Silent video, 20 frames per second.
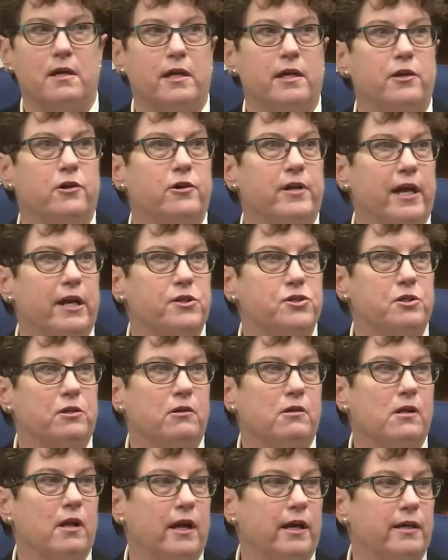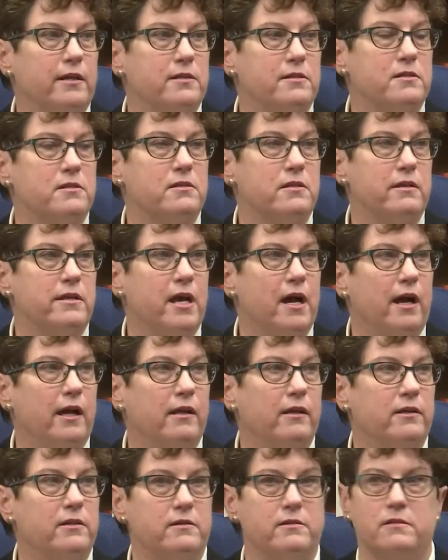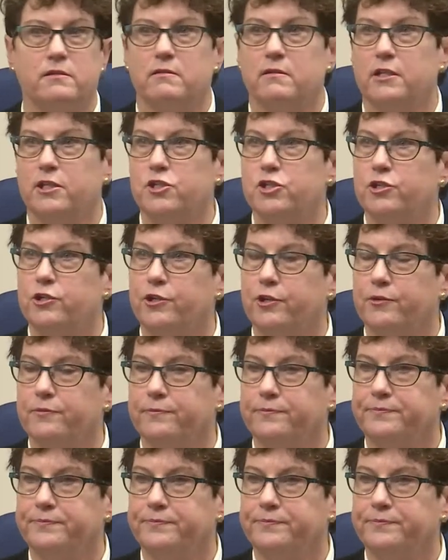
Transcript: international clients to the island each year.